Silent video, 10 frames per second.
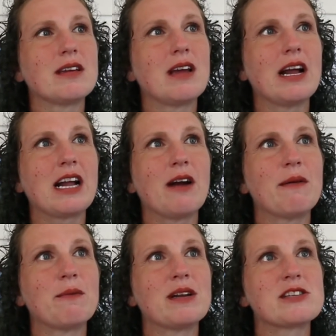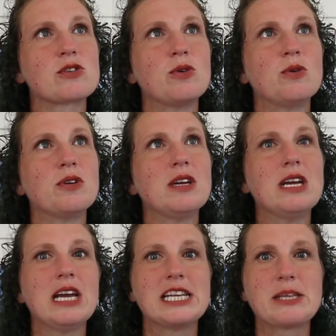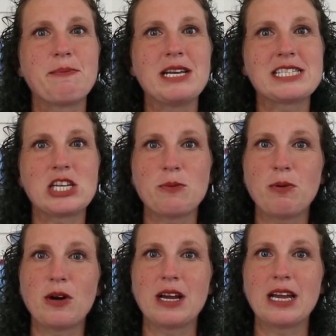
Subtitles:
I can't remember what it's called. It's a piece that you put